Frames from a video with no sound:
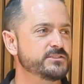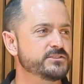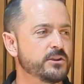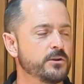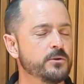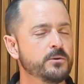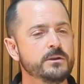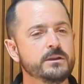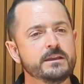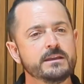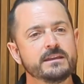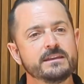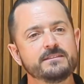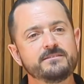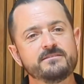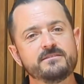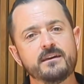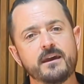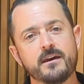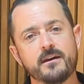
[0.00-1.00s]
And so
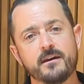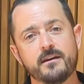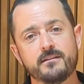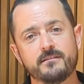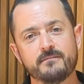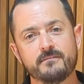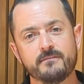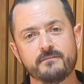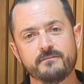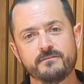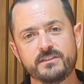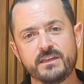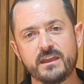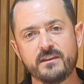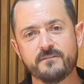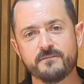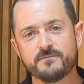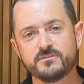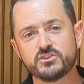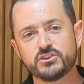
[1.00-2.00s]
that
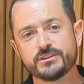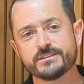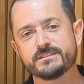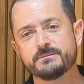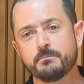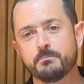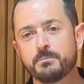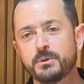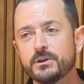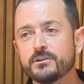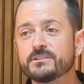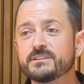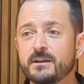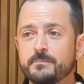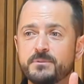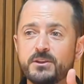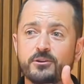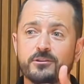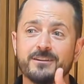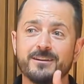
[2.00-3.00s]
they've just built
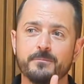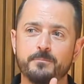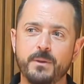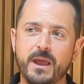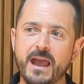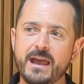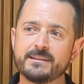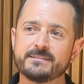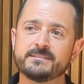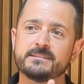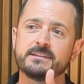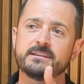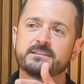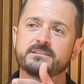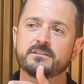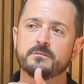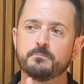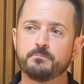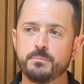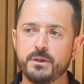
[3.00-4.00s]
up their
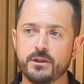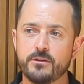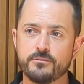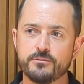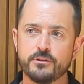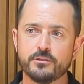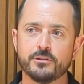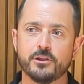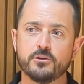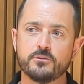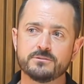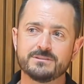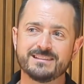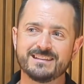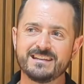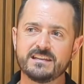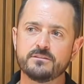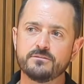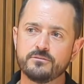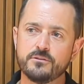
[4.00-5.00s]
capacity to bear the
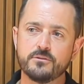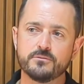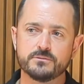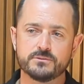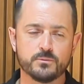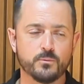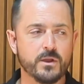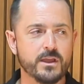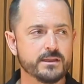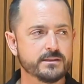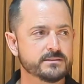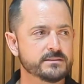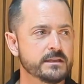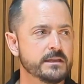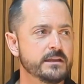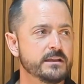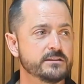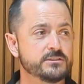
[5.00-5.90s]
loads in those ways.